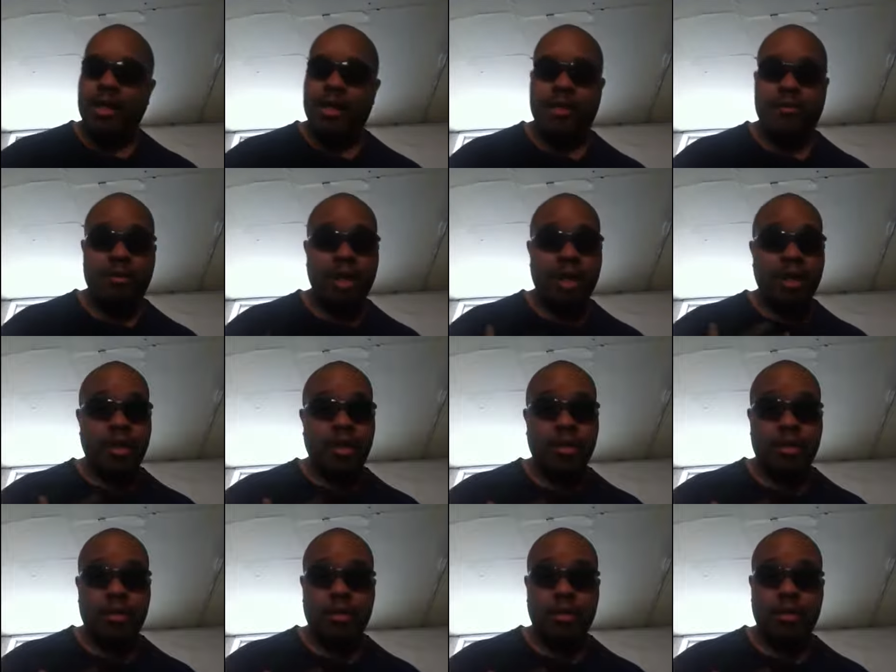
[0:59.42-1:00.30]
And me,
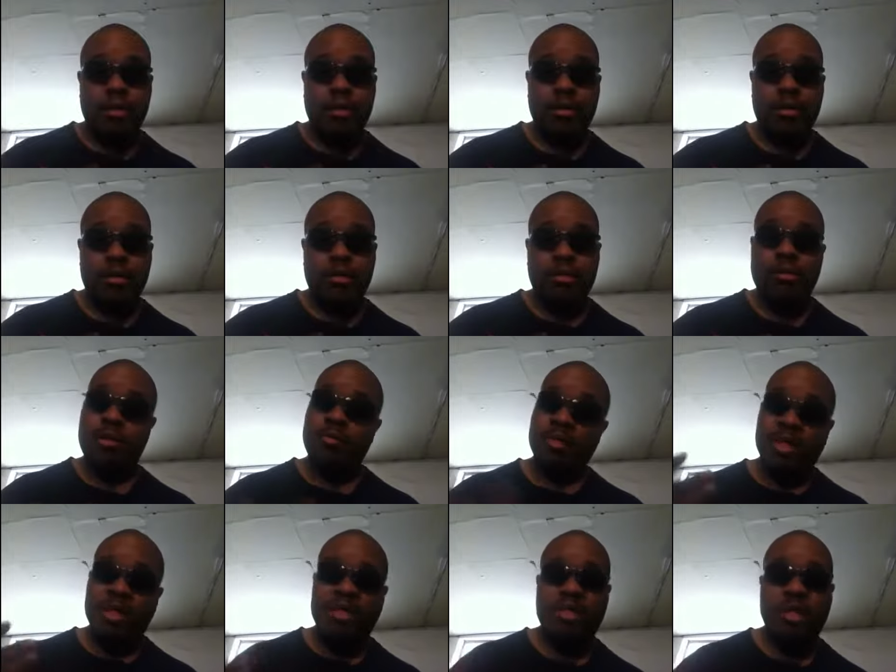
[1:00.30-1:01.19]

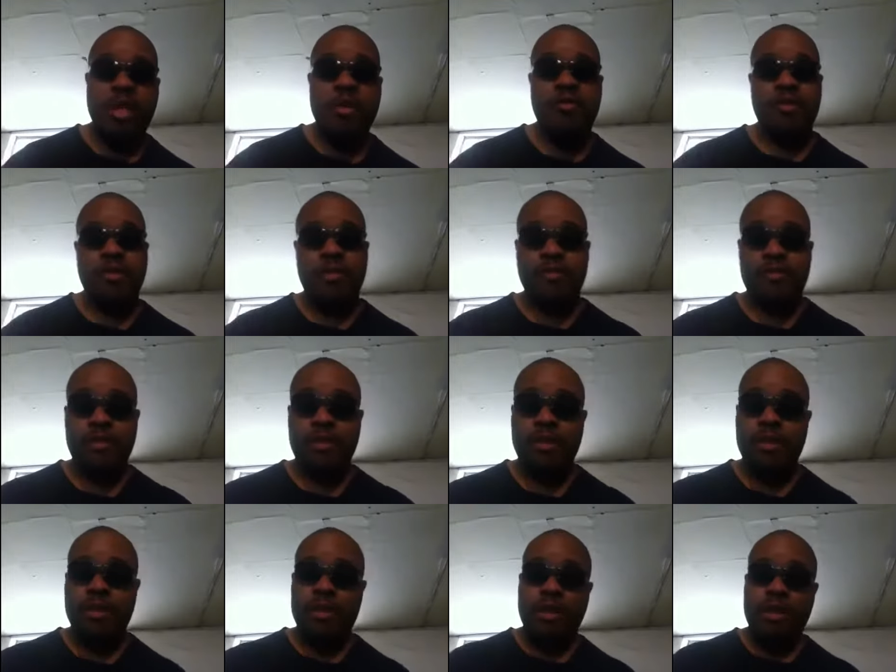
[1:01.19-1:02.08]
I'm the conservative.
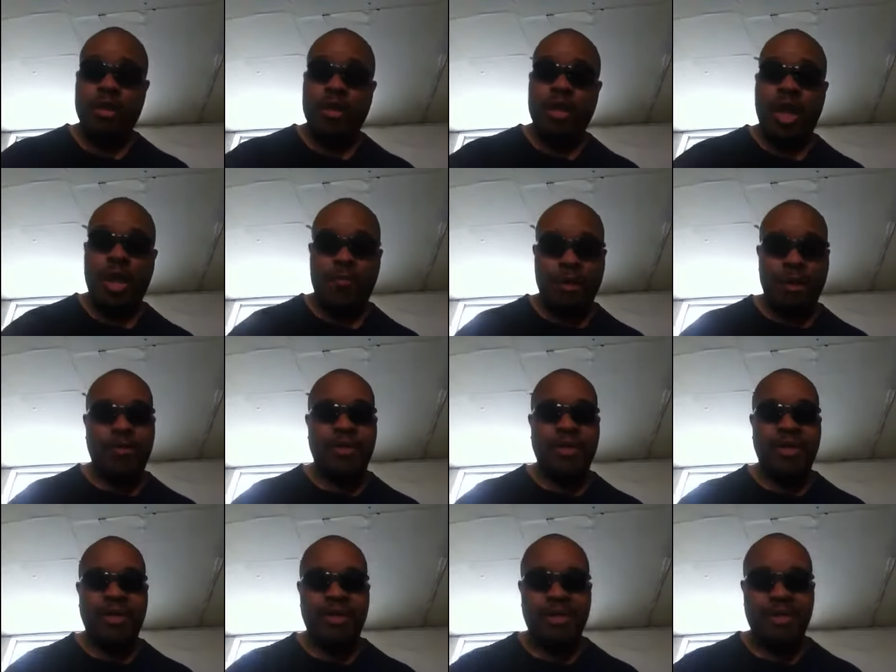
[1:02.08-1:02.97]
I'm
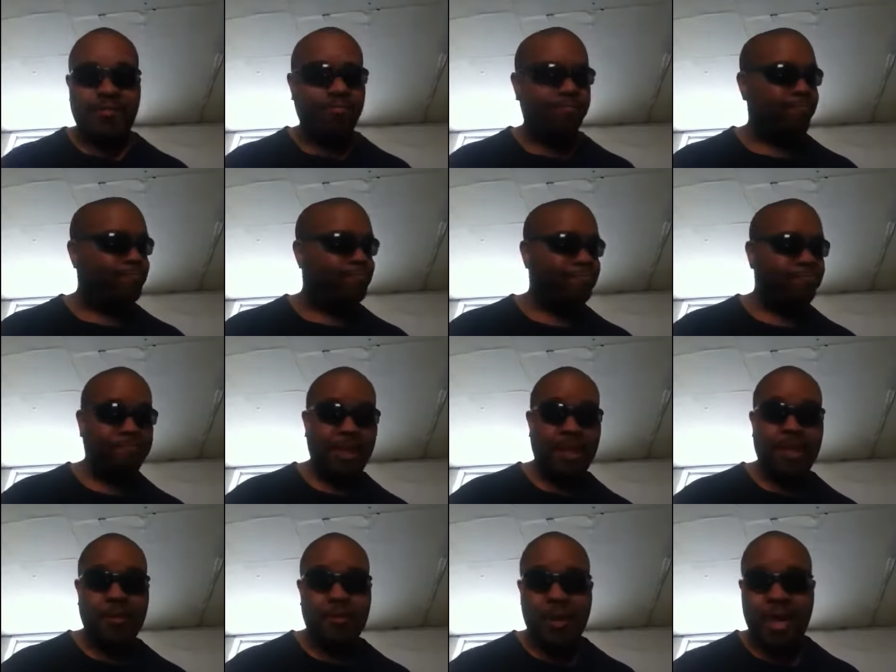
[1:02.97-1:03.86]
representing
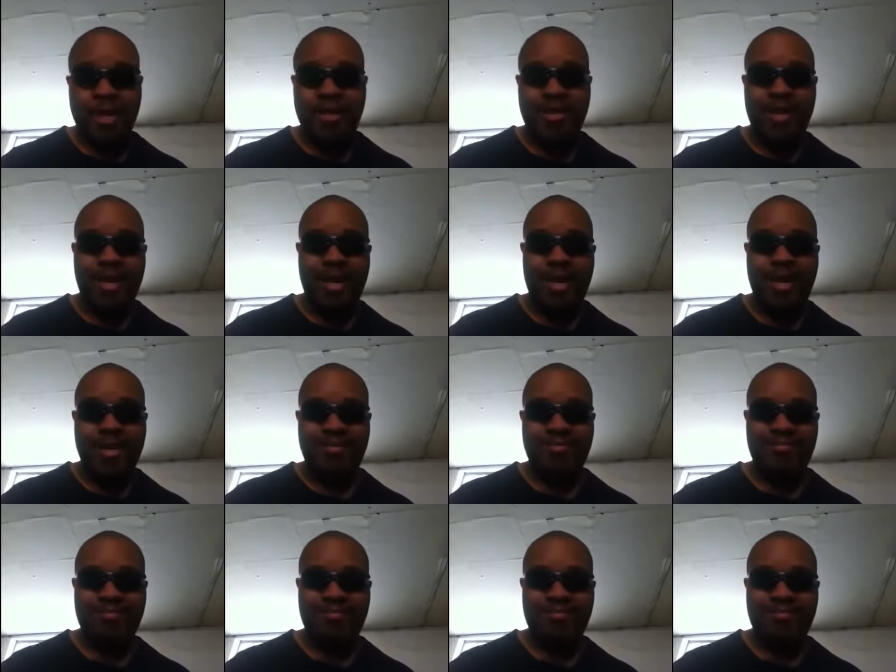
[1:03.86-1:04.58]
the right side.